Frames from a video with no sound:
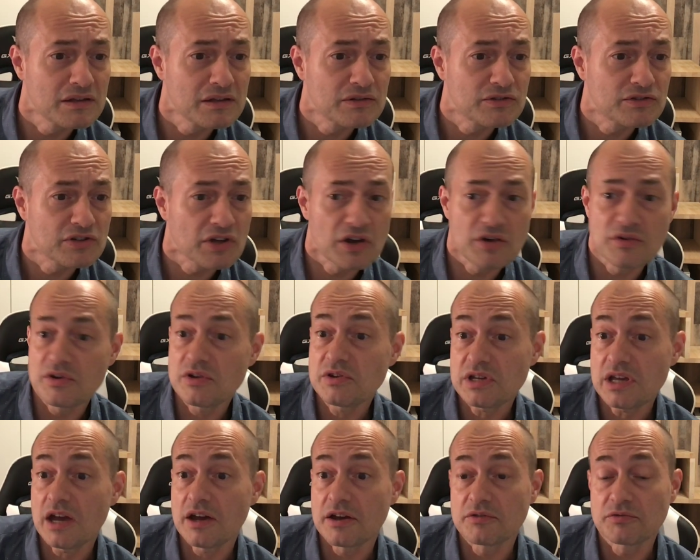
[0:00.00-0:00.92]
So
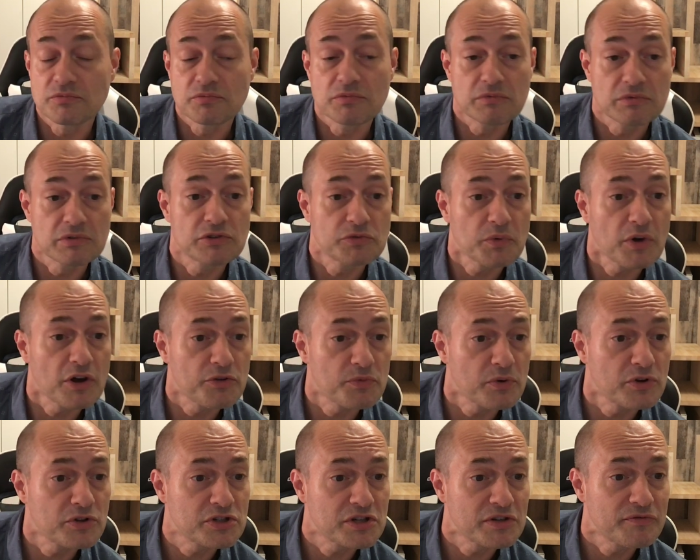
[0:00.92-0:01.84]
yeah, it's
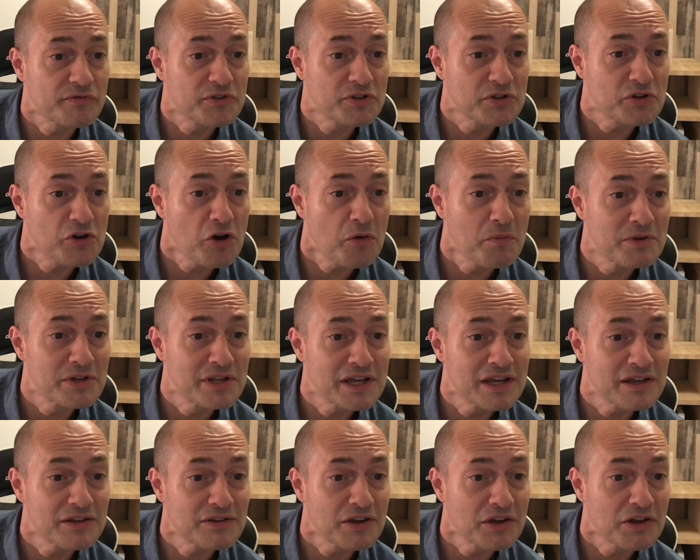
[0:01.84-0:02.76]
worth watching for the
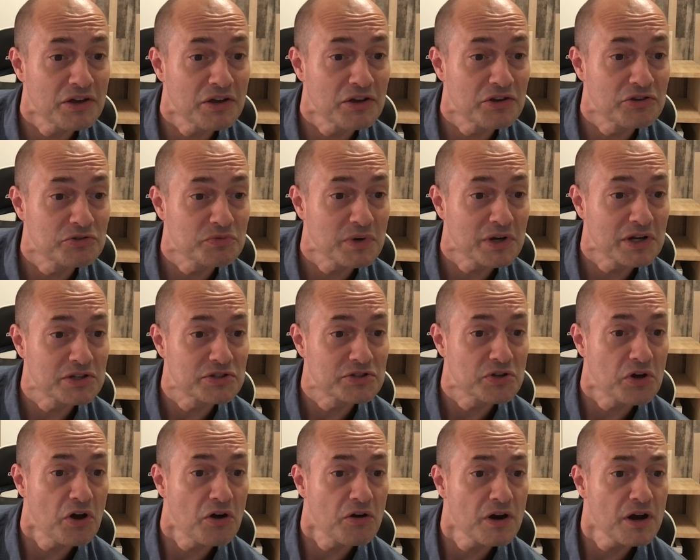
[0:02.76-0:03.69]
comedy as well as
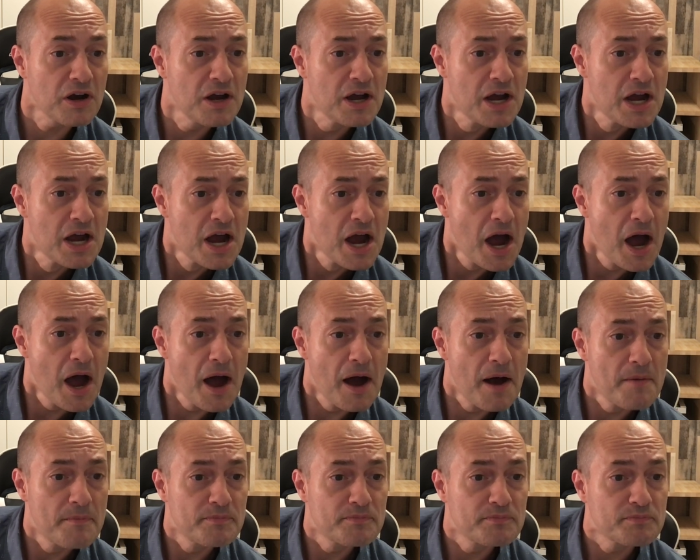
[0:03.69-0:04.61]
the horror.
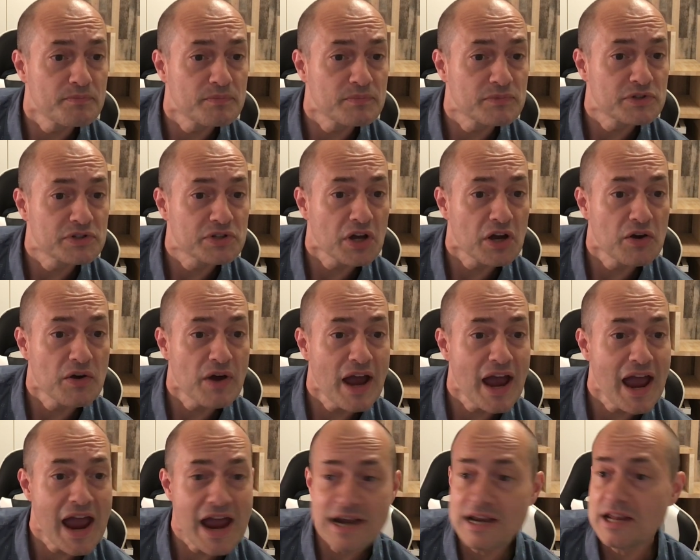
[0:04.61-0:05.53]
So
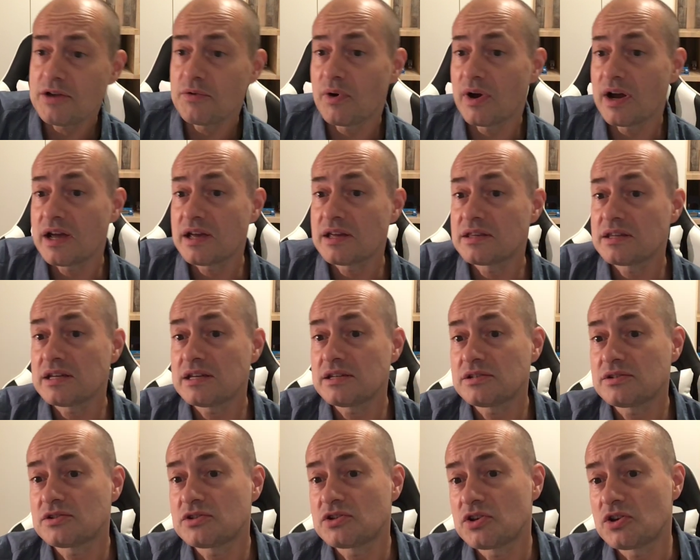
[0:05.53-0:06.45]
anyway,
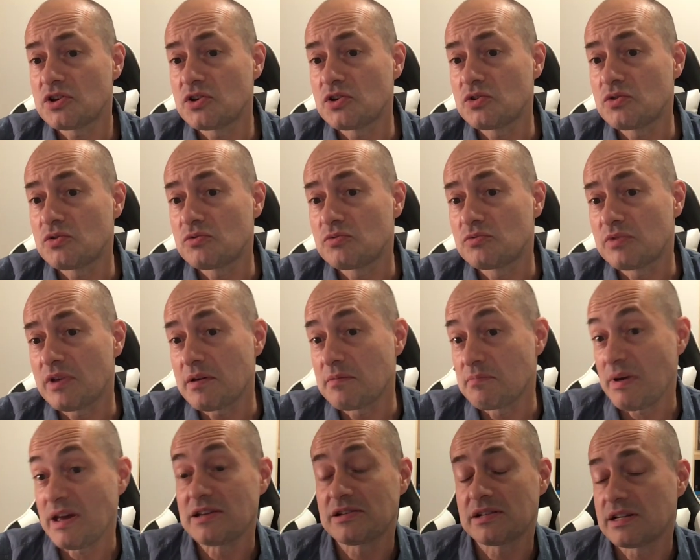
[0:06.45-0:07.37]
these two they
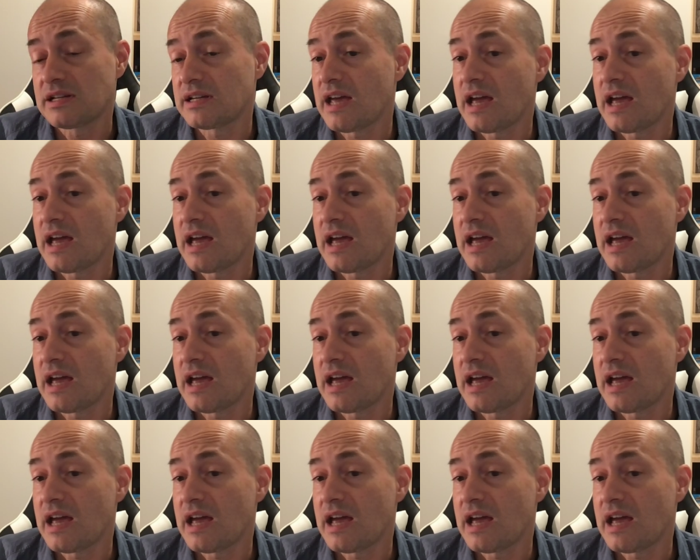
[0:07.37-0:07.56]
basically